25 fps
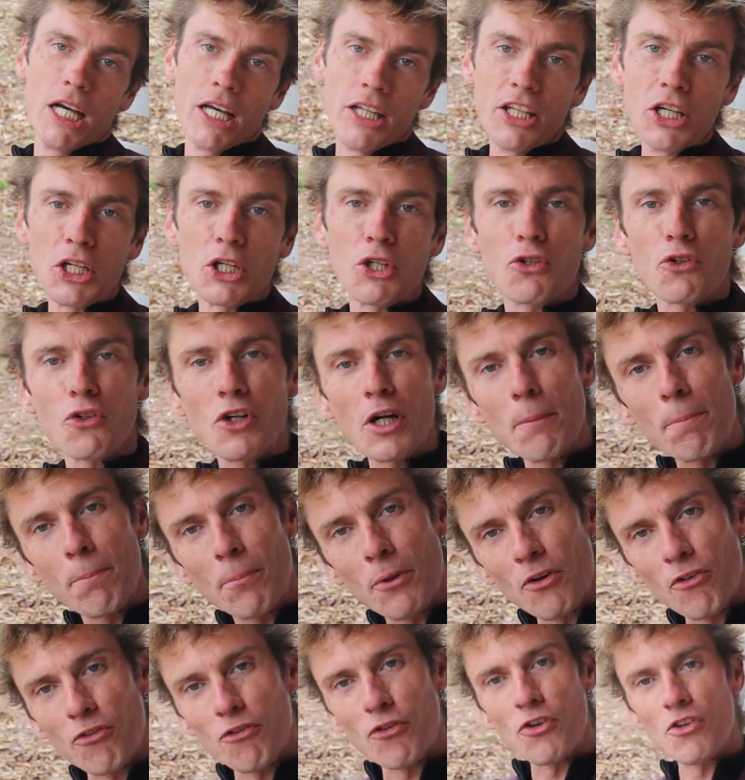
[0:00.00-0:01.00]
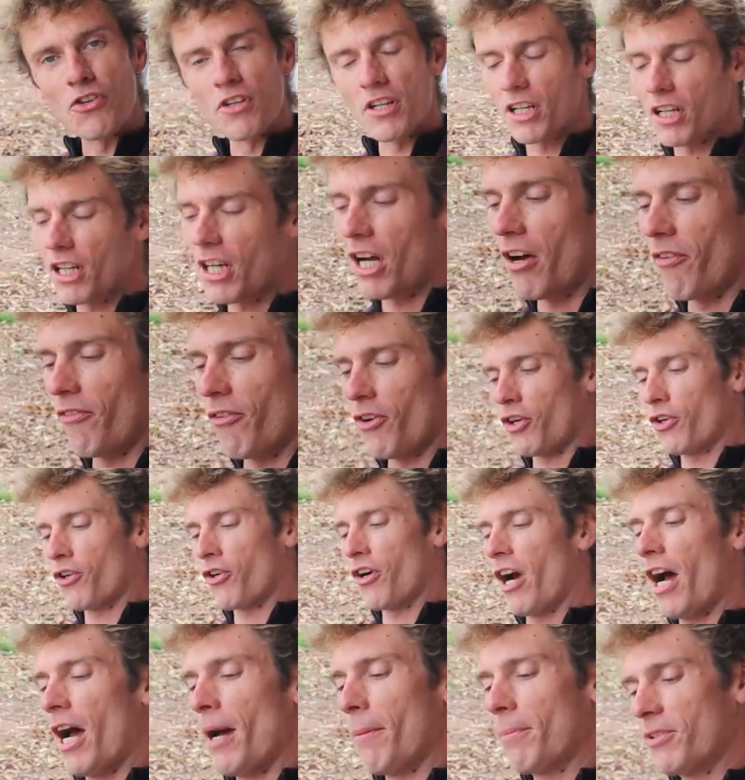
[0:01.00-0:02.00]
The crimper for the cover
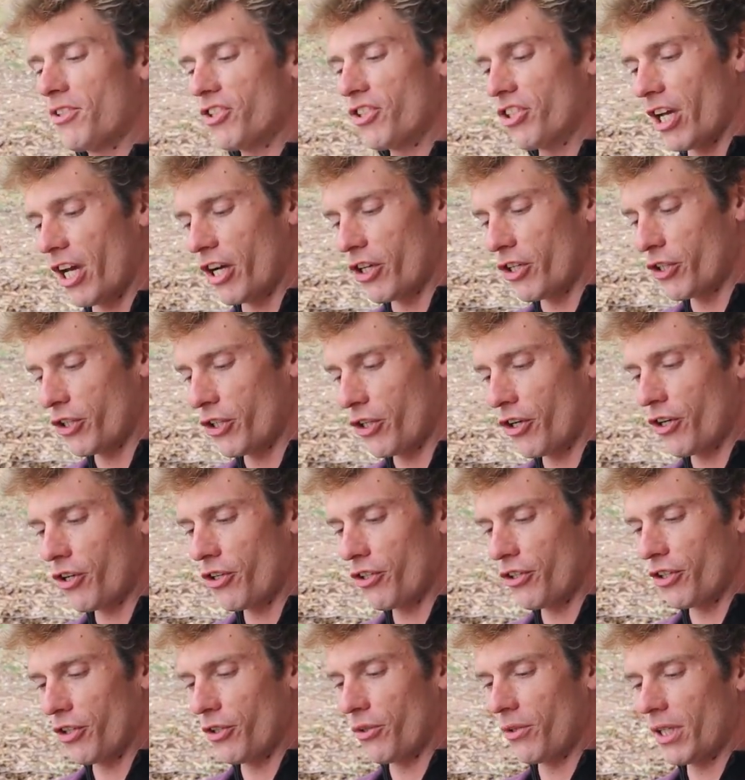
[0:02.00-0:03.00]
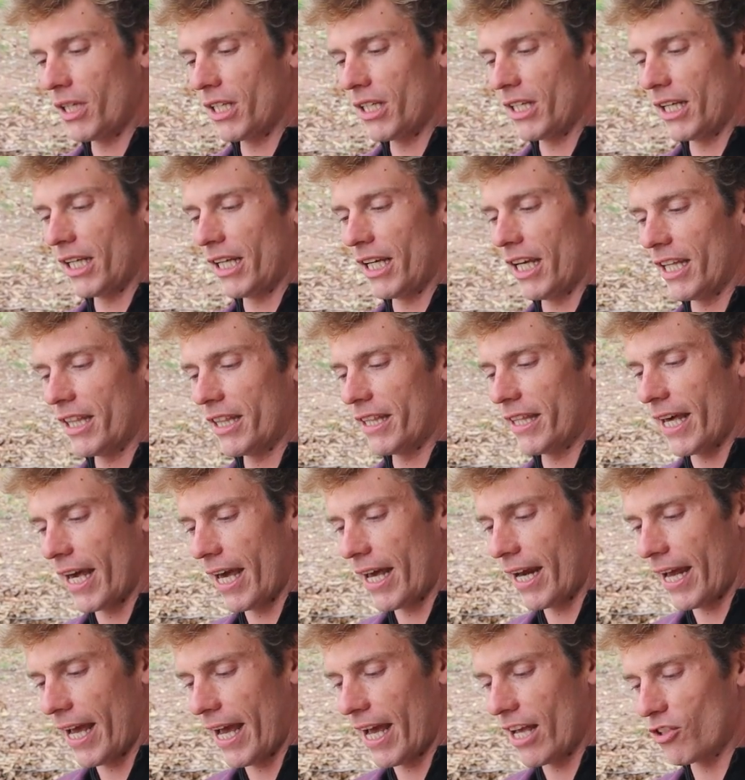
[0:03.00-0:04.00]
crops, I sure do need to get
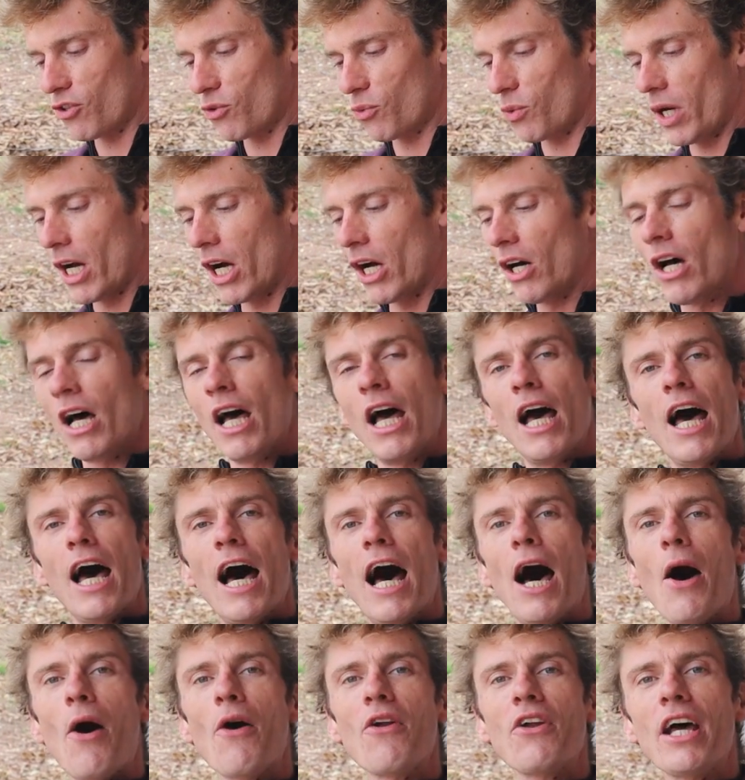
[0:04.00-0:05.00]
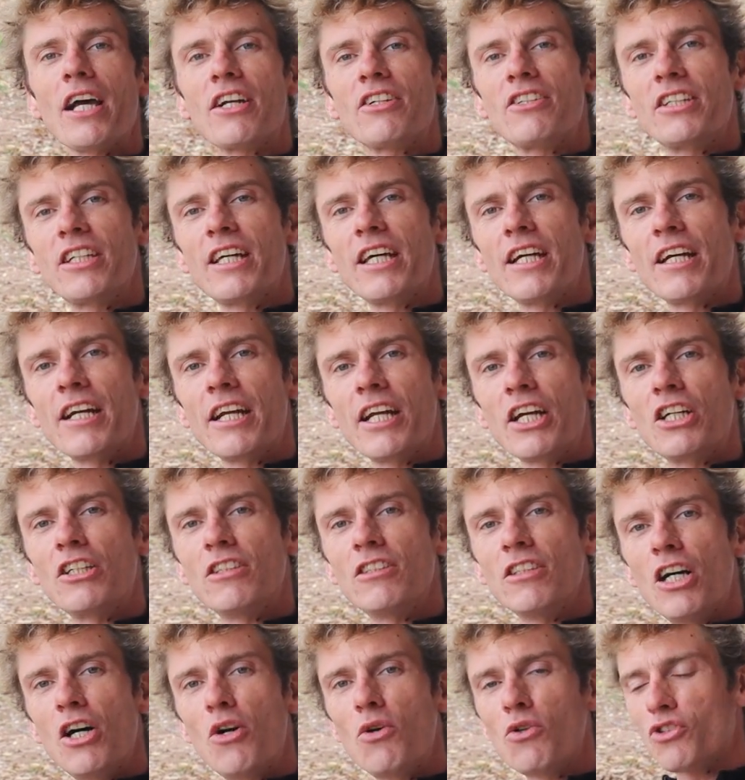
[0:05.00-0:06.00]
that as well. I would like to get an
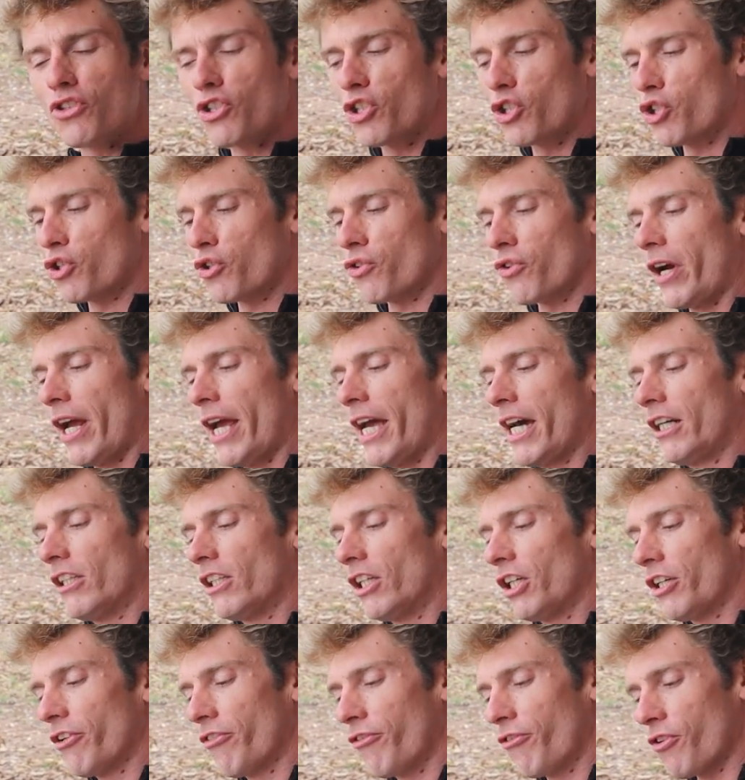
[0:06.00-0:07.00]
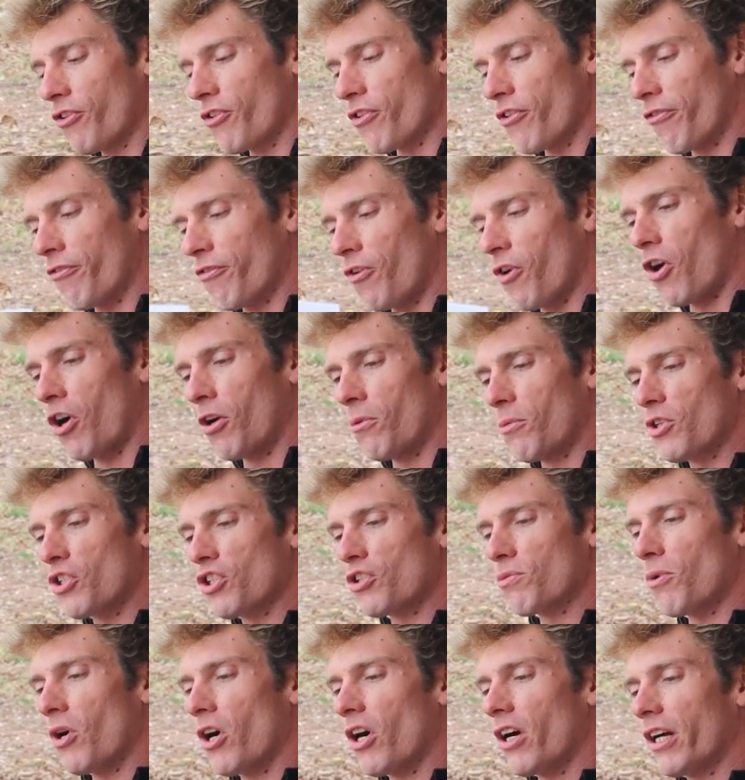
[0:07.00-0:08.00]
enclosed trailer for the
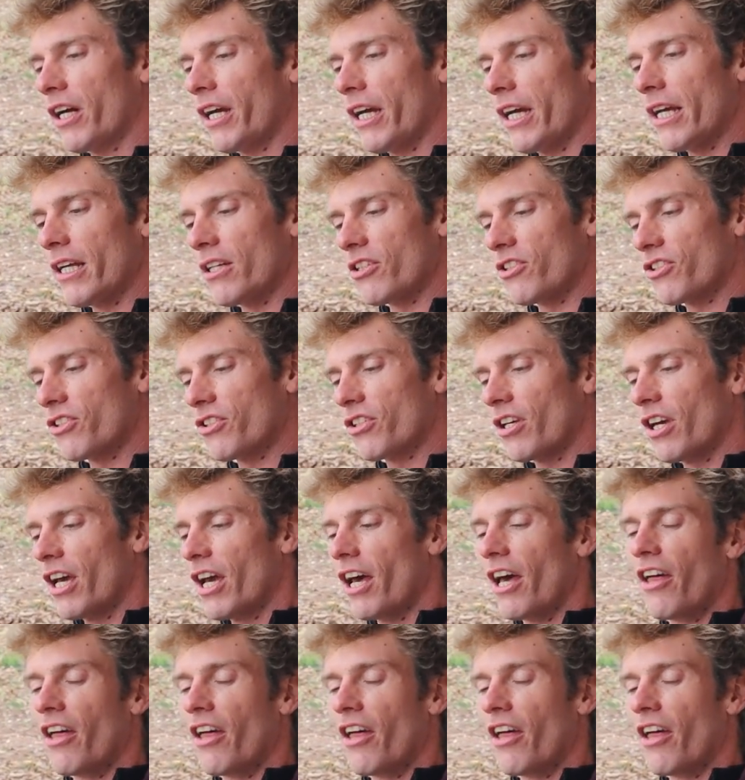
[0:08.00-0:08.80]
farmers markets.